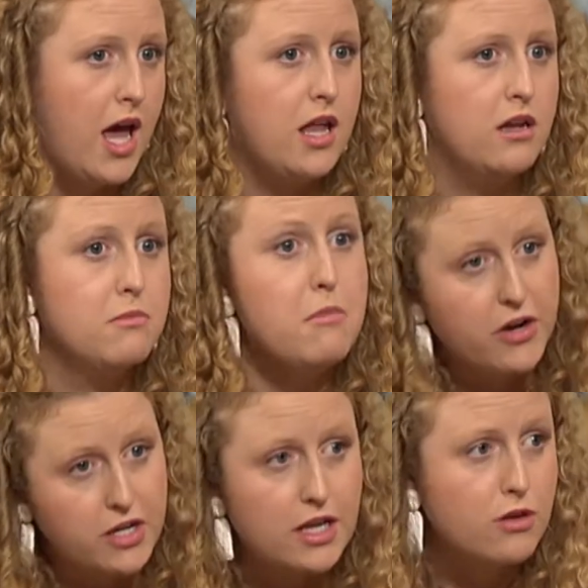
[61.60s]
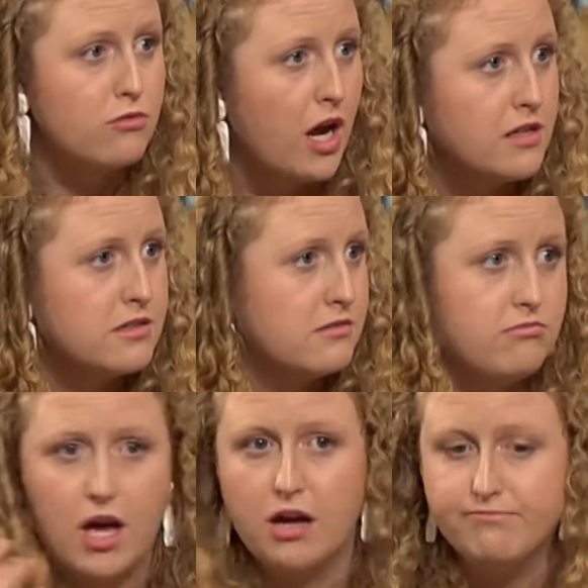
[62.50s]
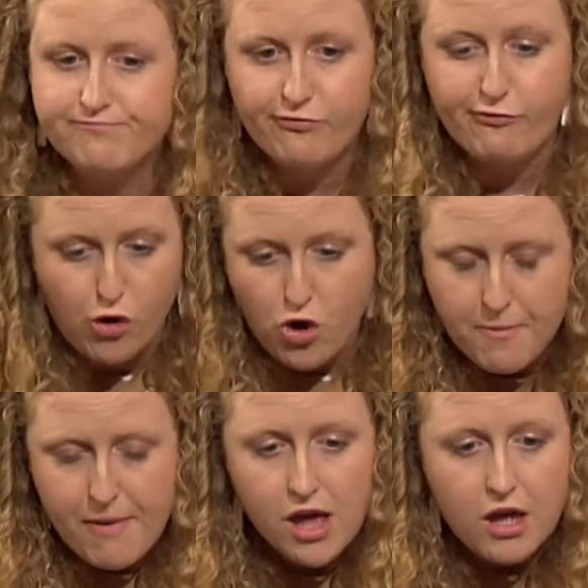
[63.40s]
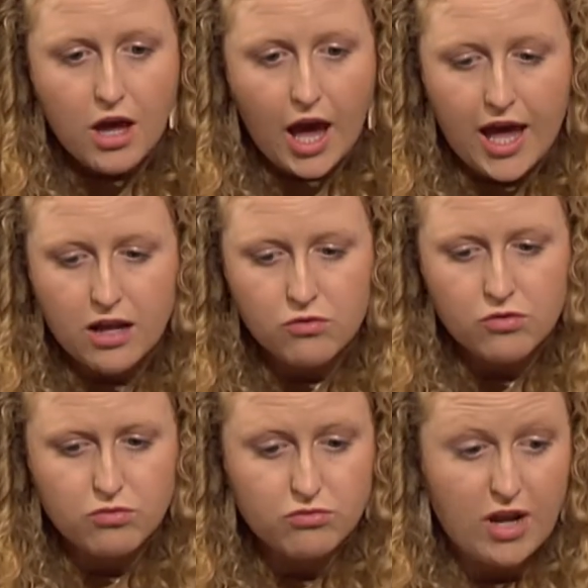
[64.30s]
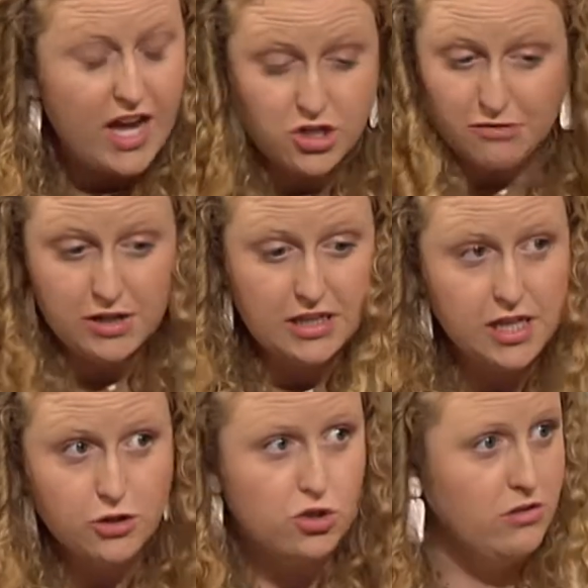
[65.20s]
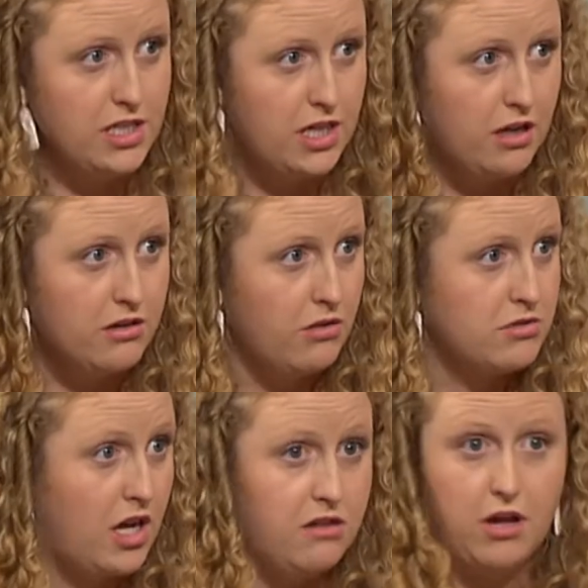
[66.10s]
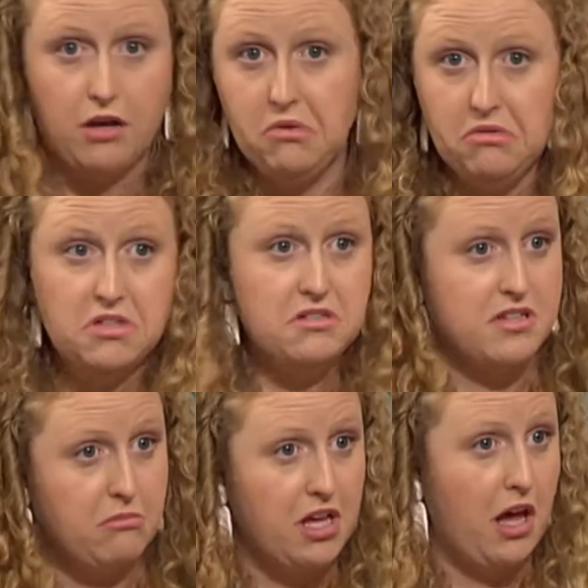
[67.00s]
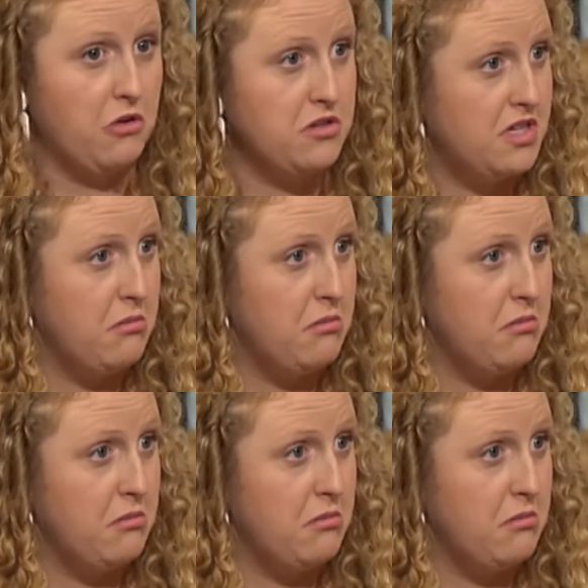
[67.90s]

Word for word: and Māori legal rights um, firm, and actually really enjoyed it. I was kind of like, oh, this is something I could see